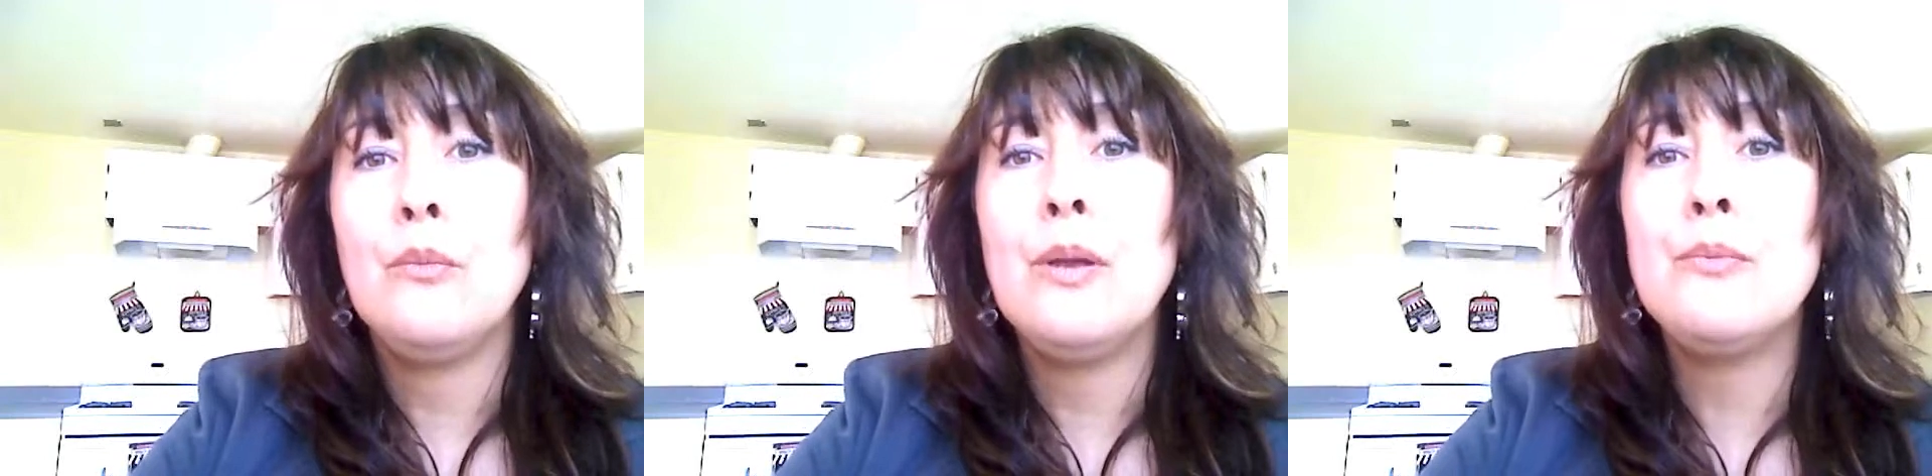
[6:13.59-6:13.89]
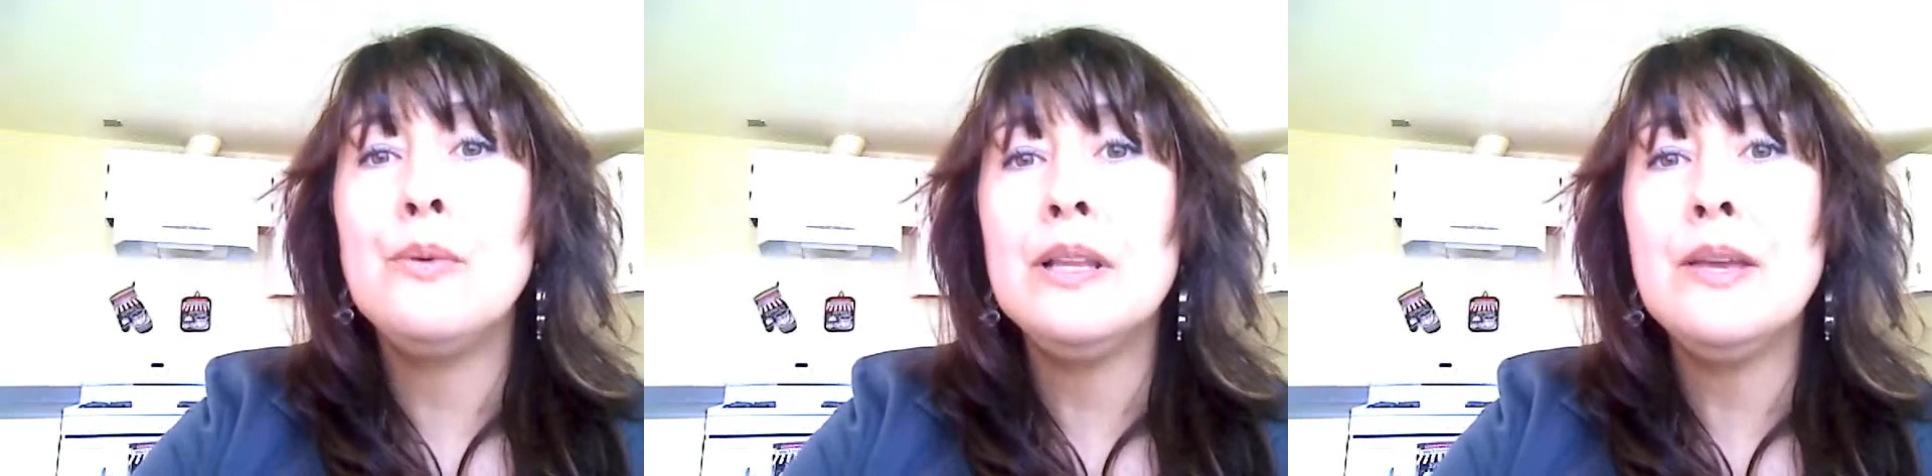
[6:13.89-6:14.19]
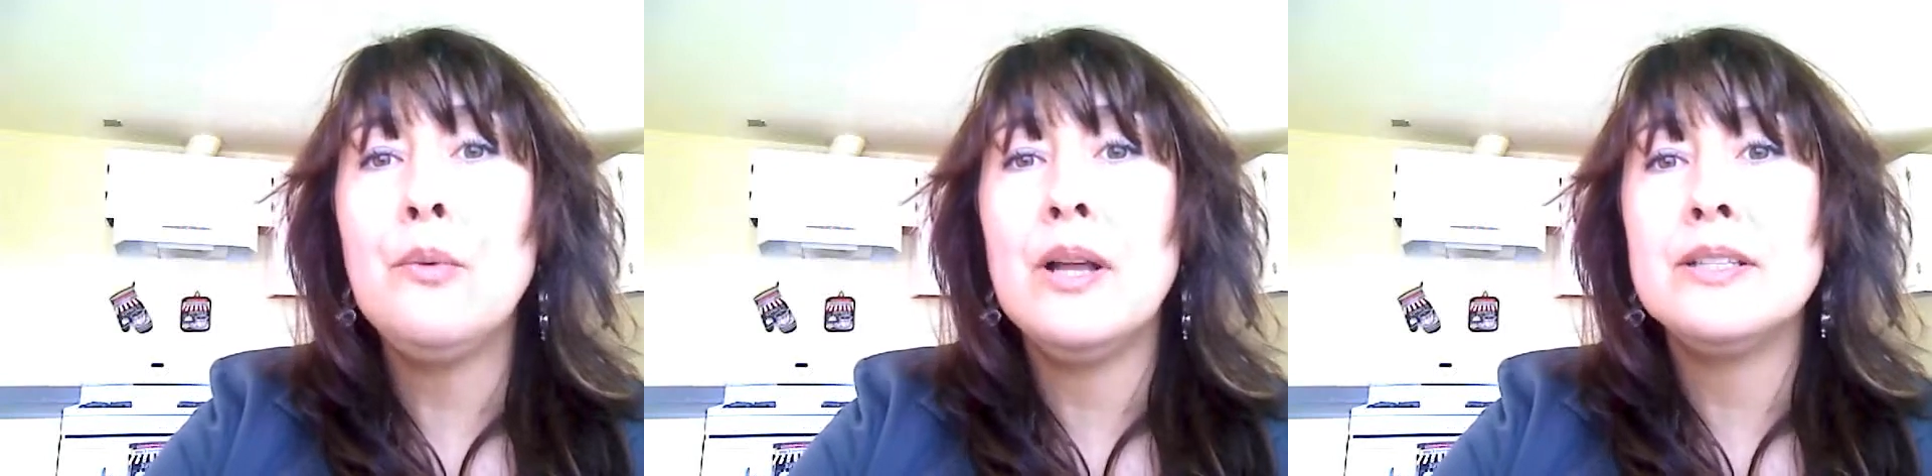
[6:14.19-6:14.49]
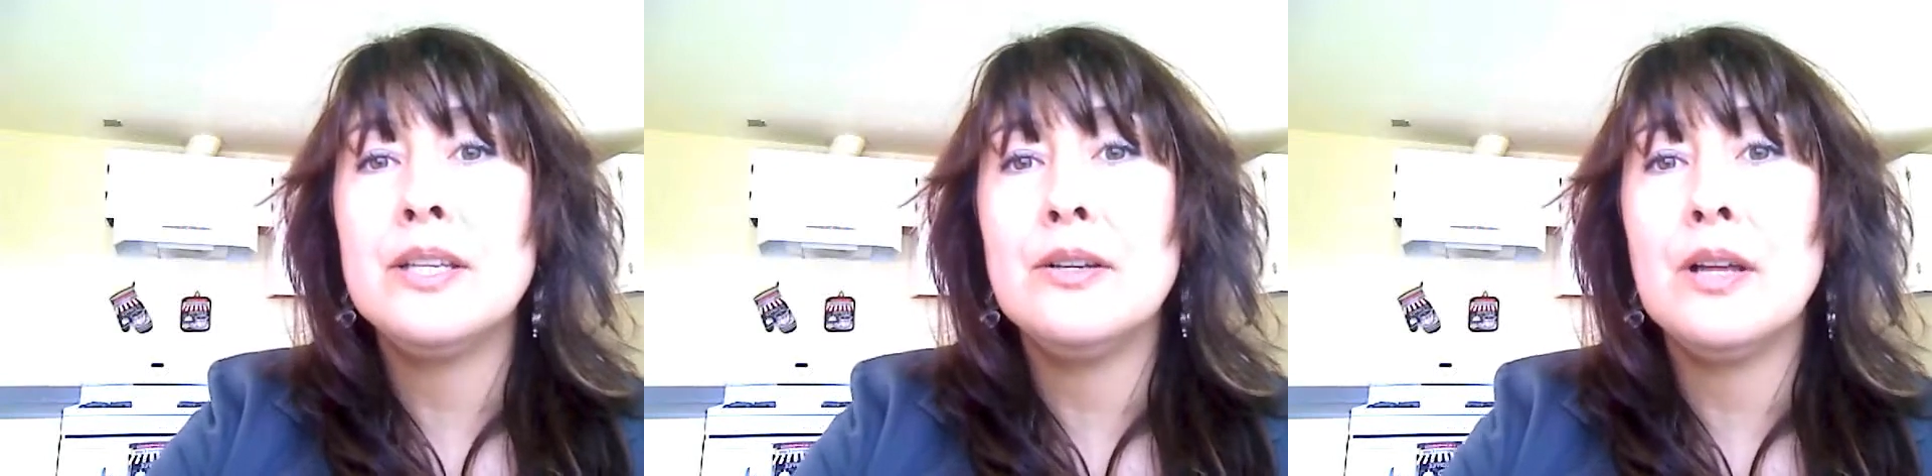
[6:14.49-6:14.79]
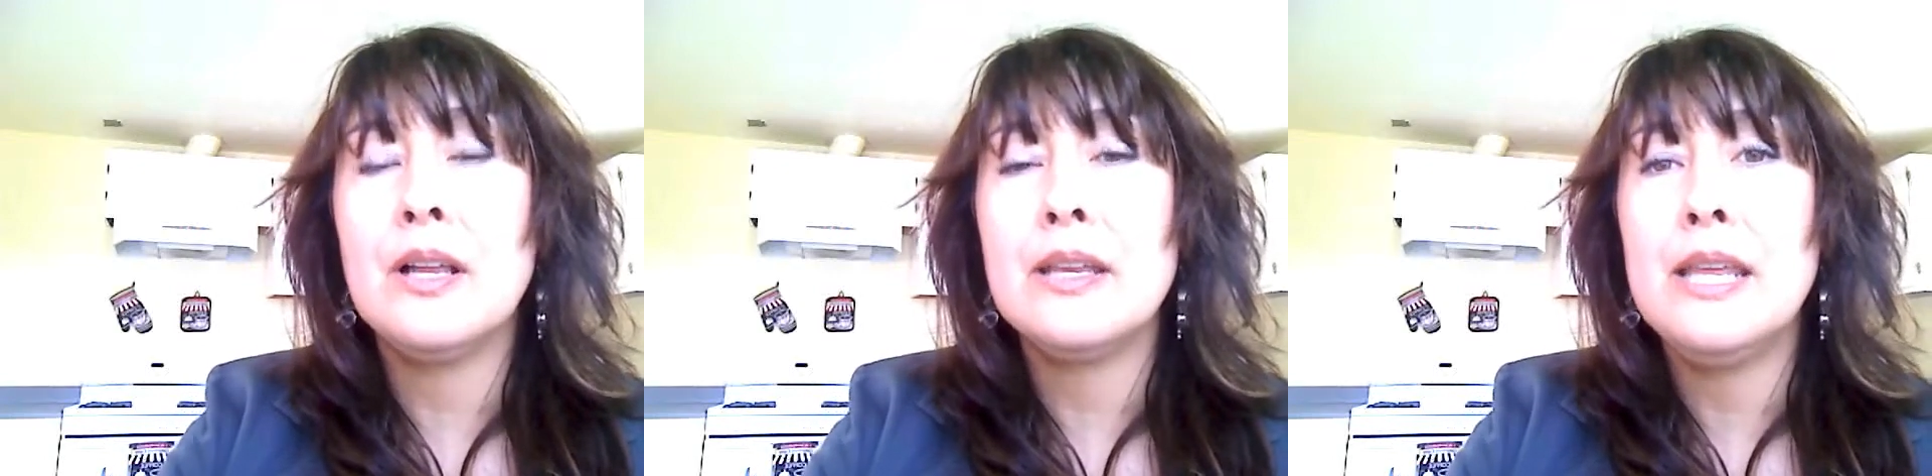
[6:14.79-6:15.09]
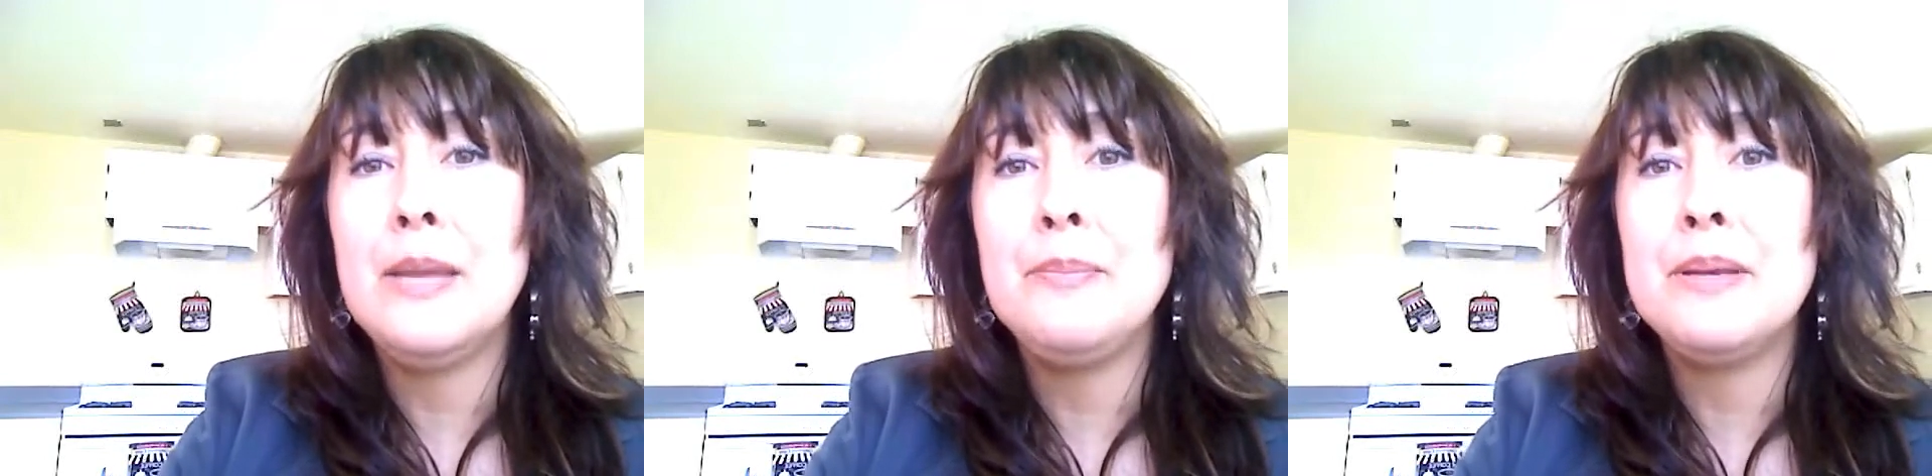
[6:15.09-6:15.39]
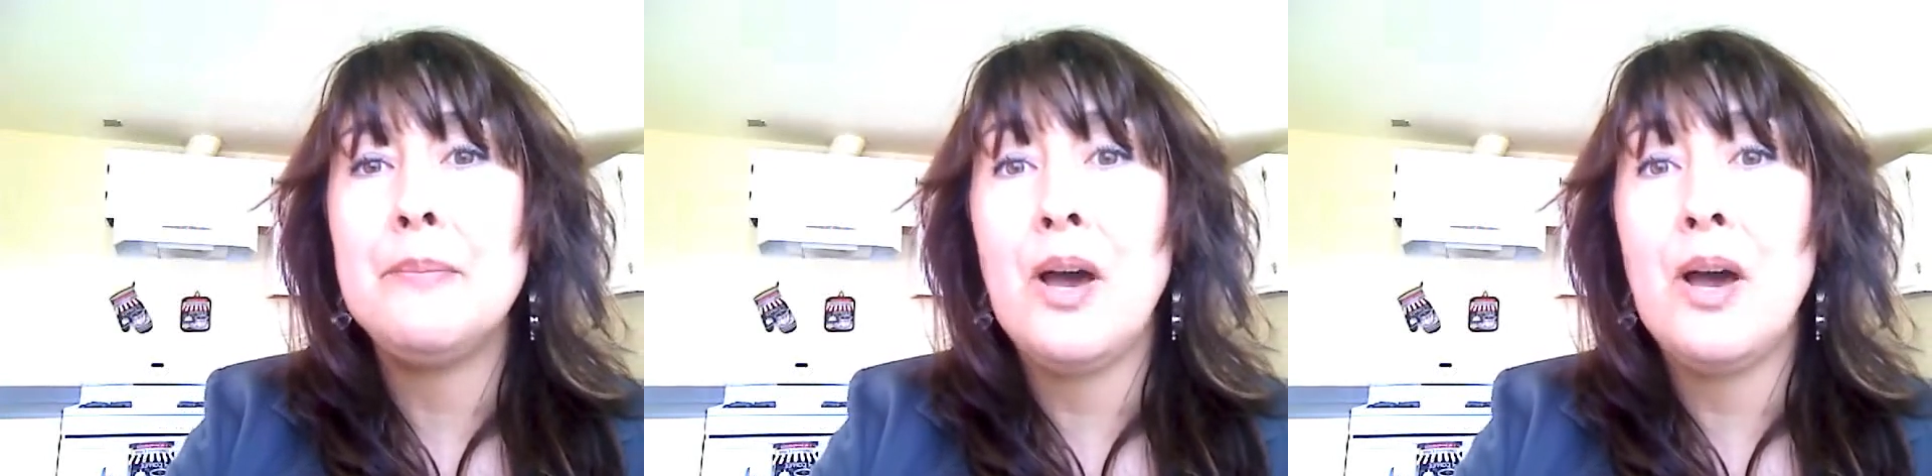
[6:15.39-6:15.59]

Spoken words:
we really want to keep in